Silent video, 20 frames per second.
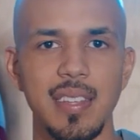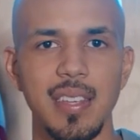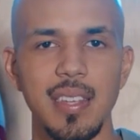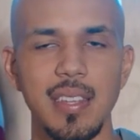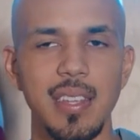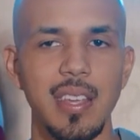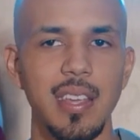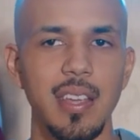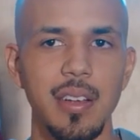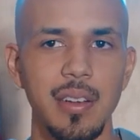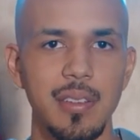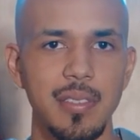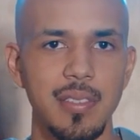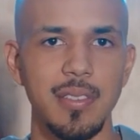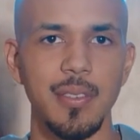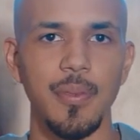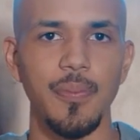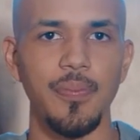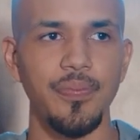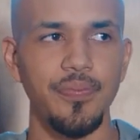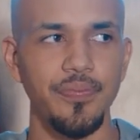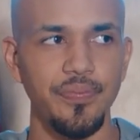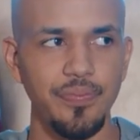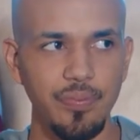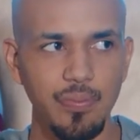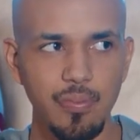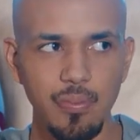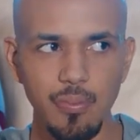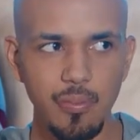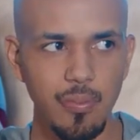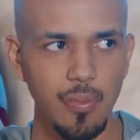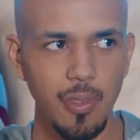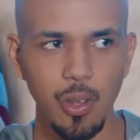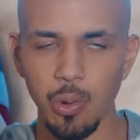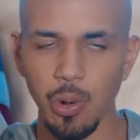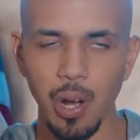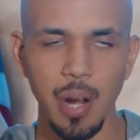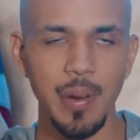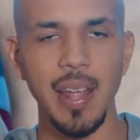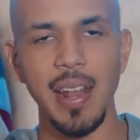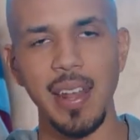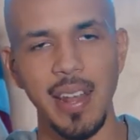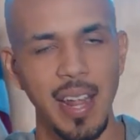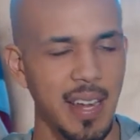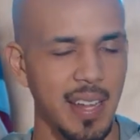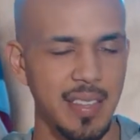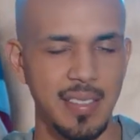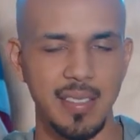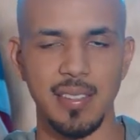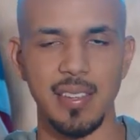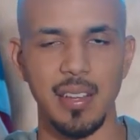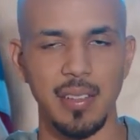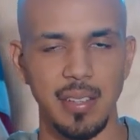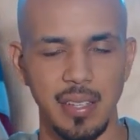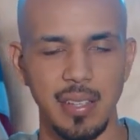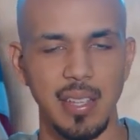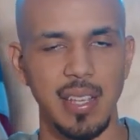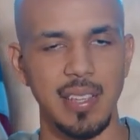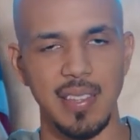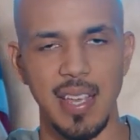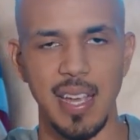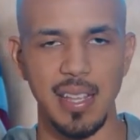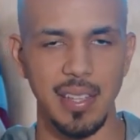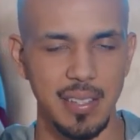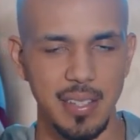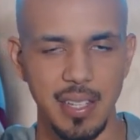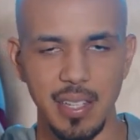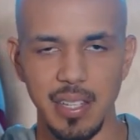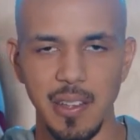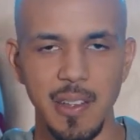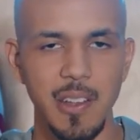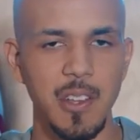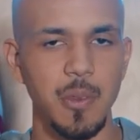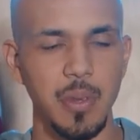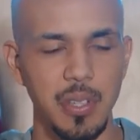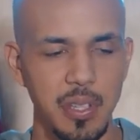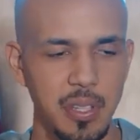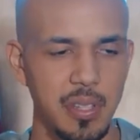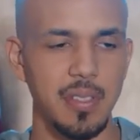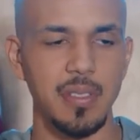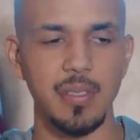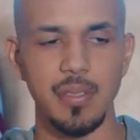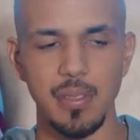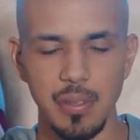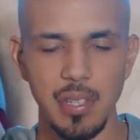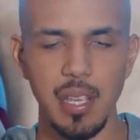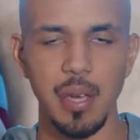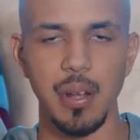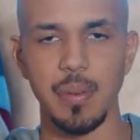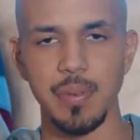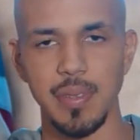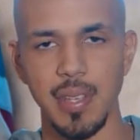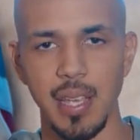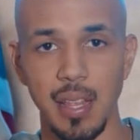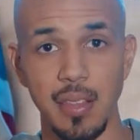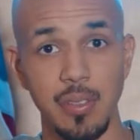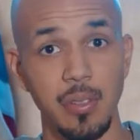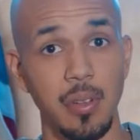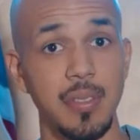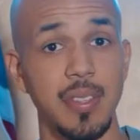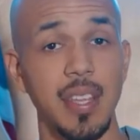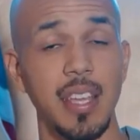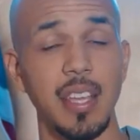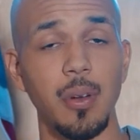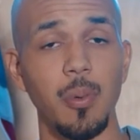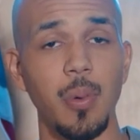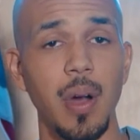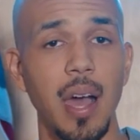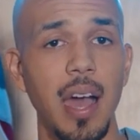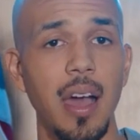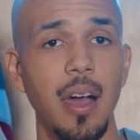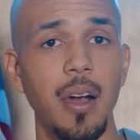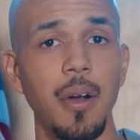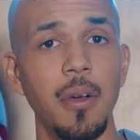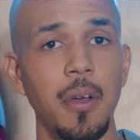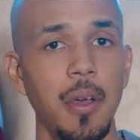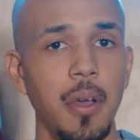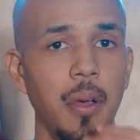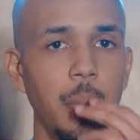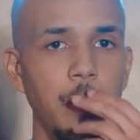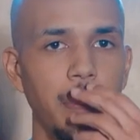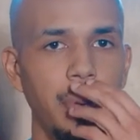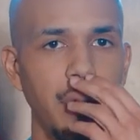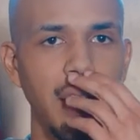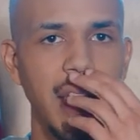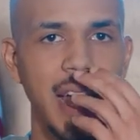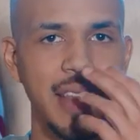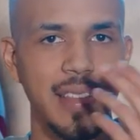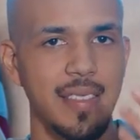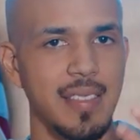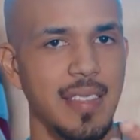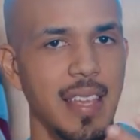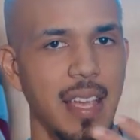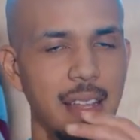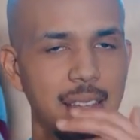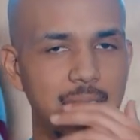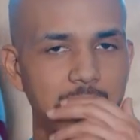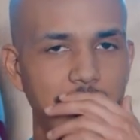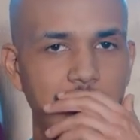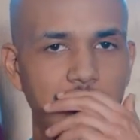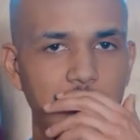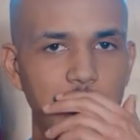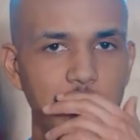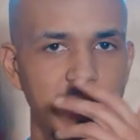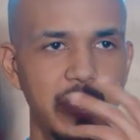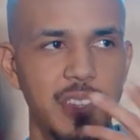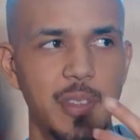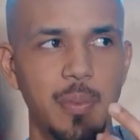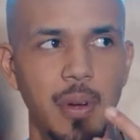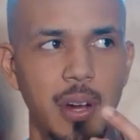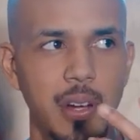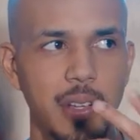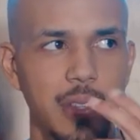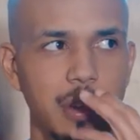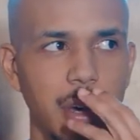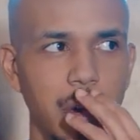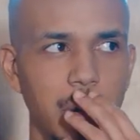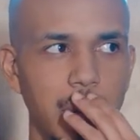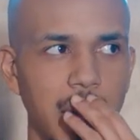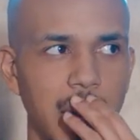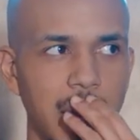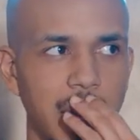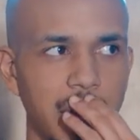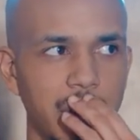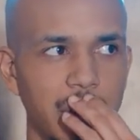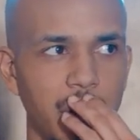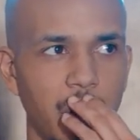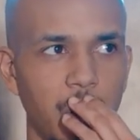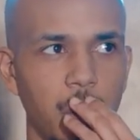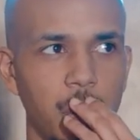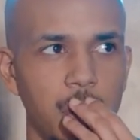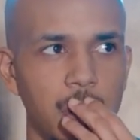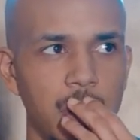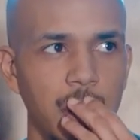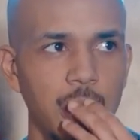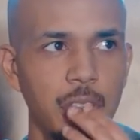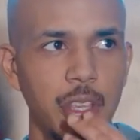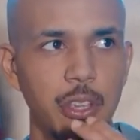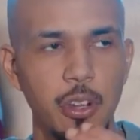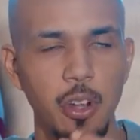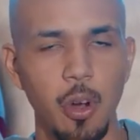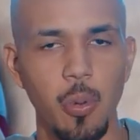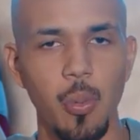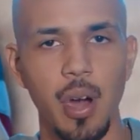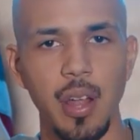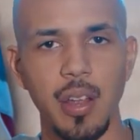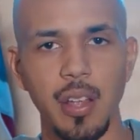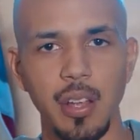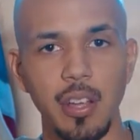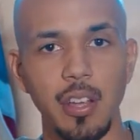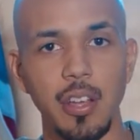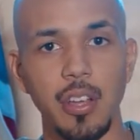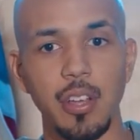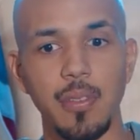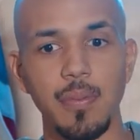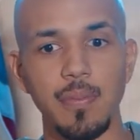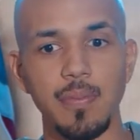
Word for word: 10 years. Well, not necessarily exactly 10 years, but you get what I'm saying. It's gonna take a while, but at the same time, be smart though. Like you don't want to